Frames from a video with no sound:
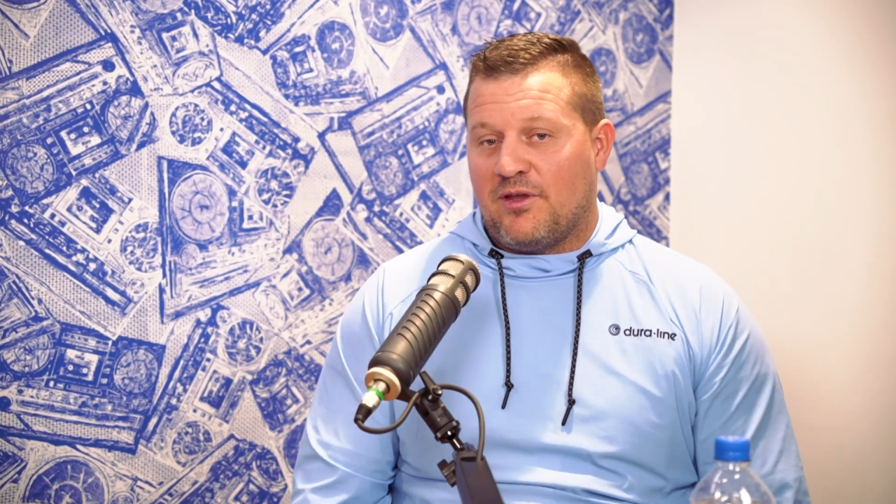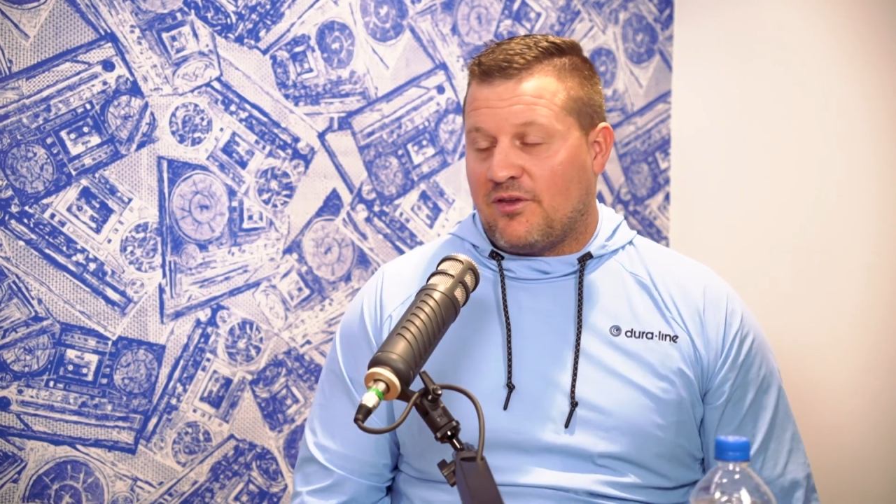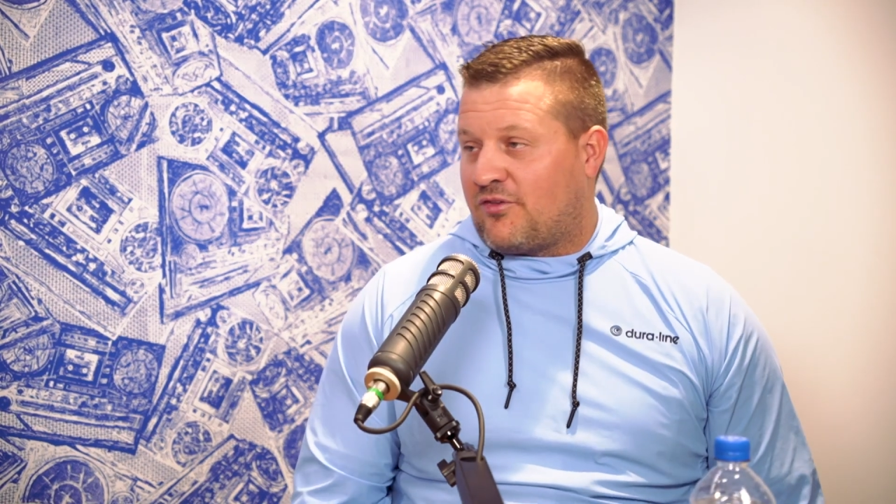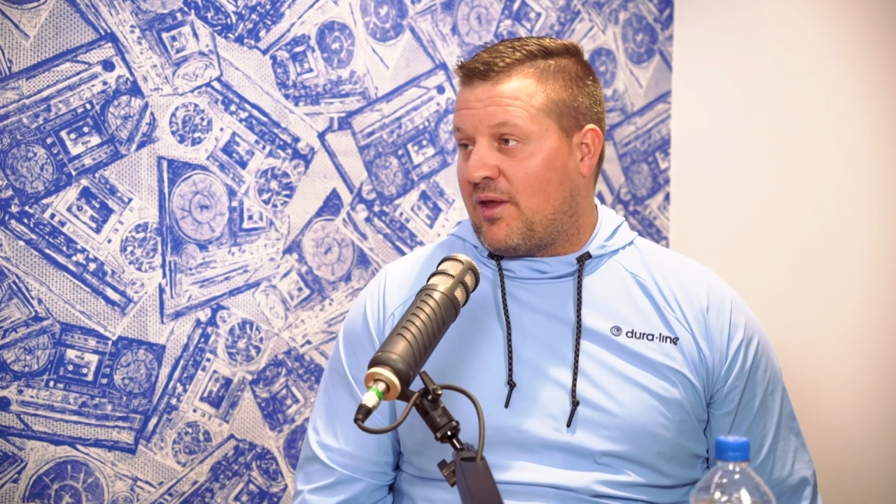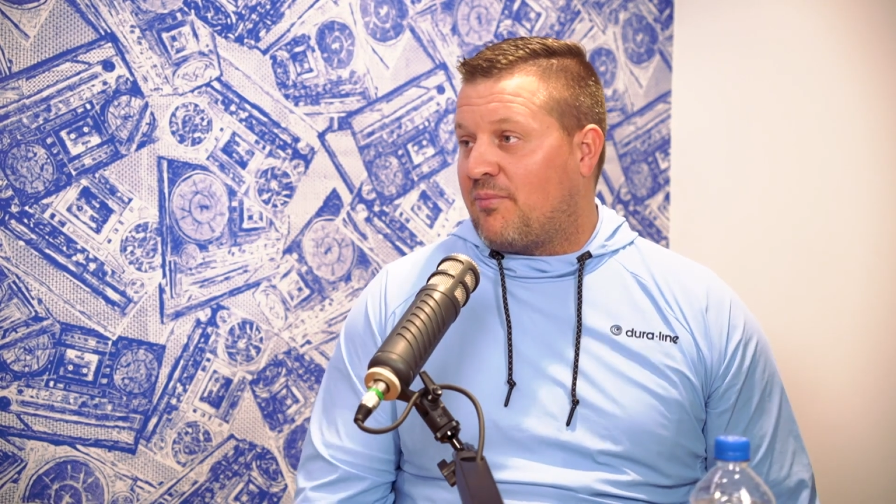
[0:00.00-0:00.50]
to
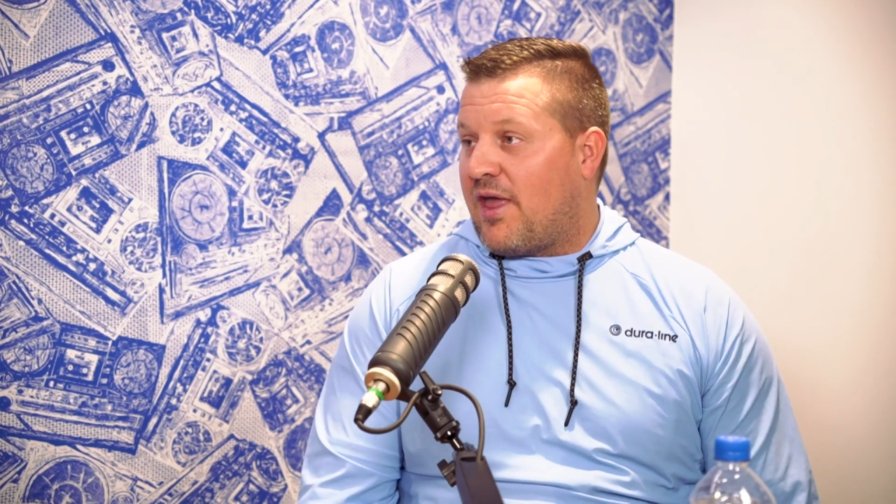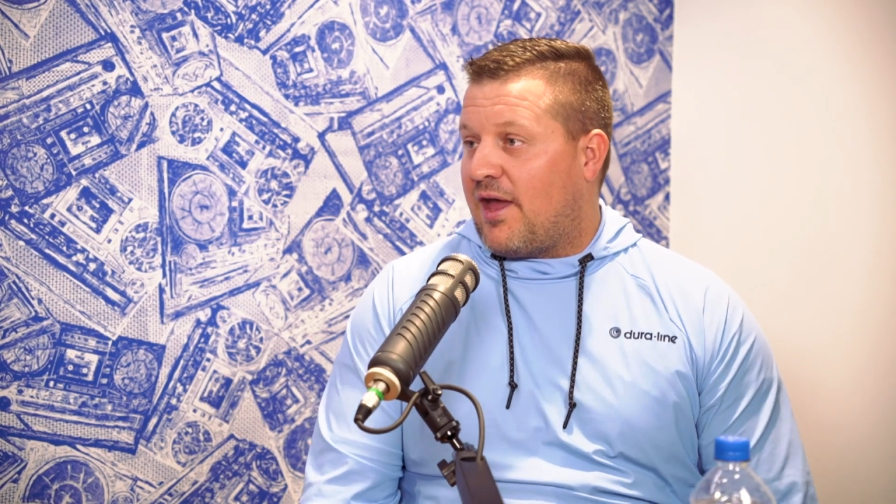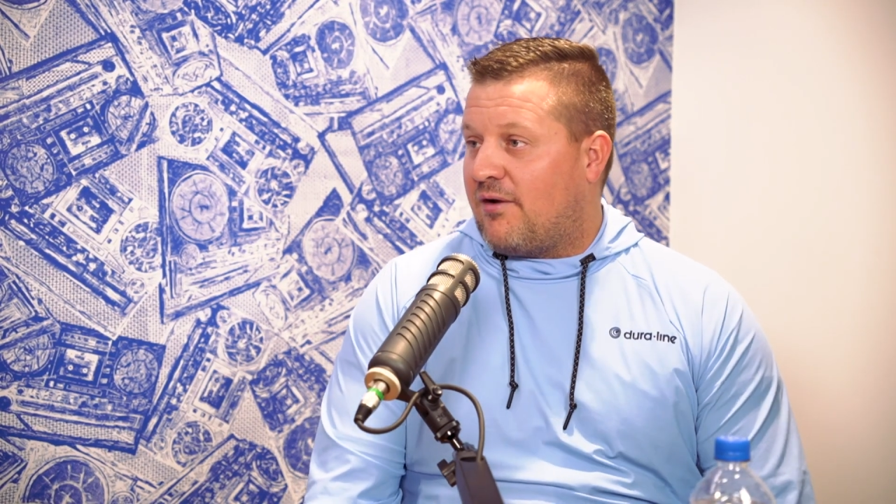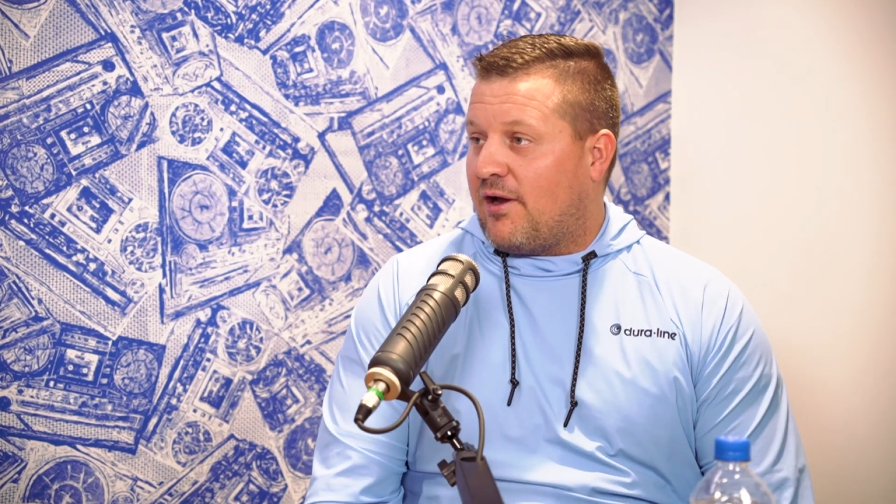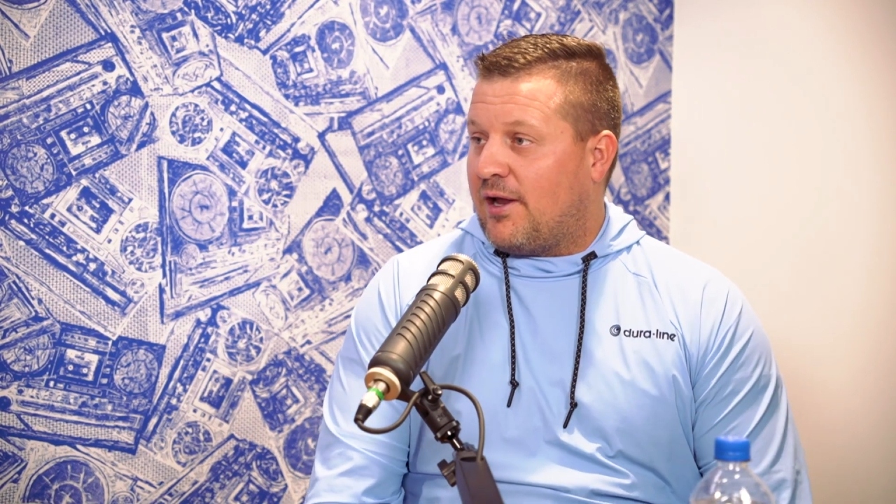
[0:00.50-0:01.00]
accept
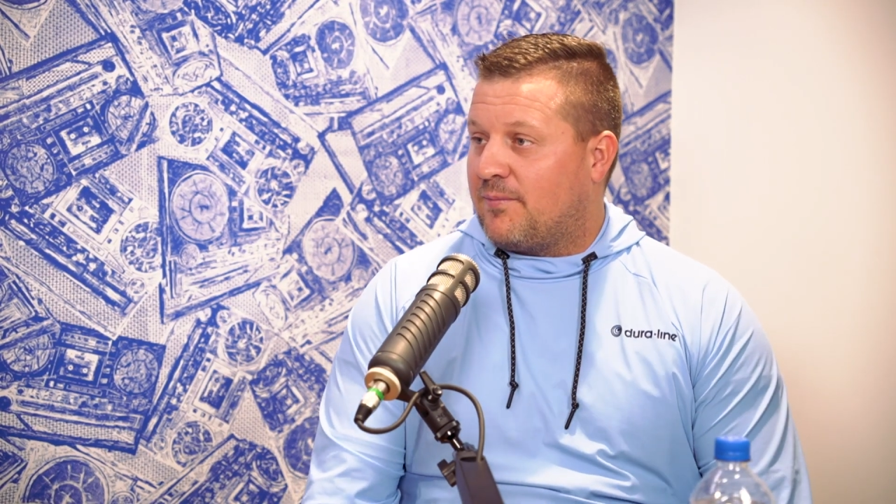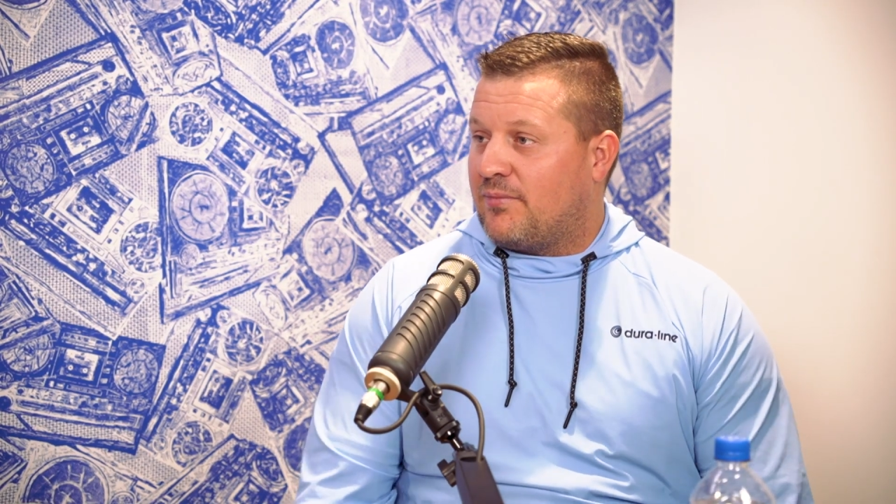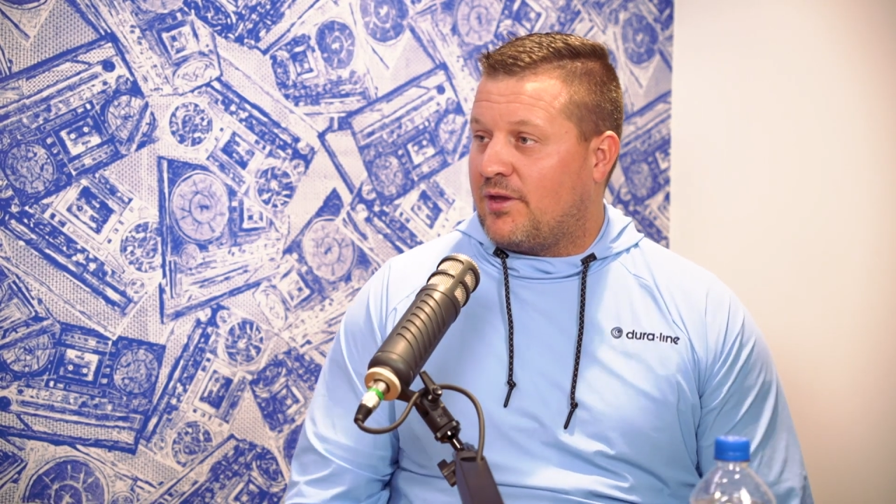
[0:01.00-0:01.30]
that, right?